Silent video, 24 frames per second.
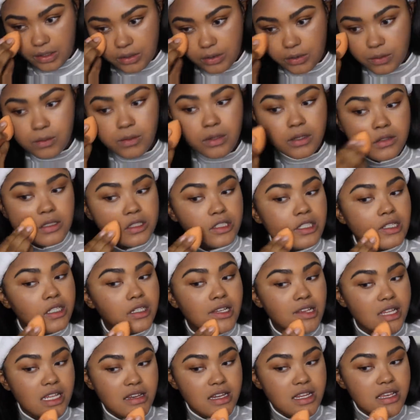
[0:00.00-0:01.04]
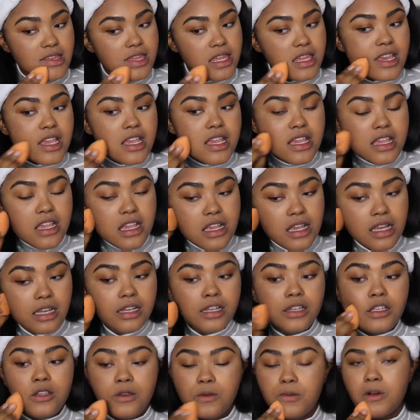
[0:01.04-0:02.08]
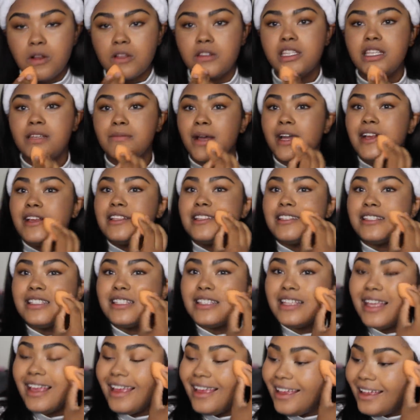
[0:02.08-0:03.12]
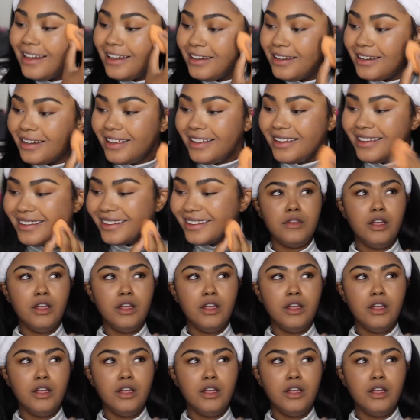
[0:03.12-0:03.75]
you won't see anything. You won't see my skin.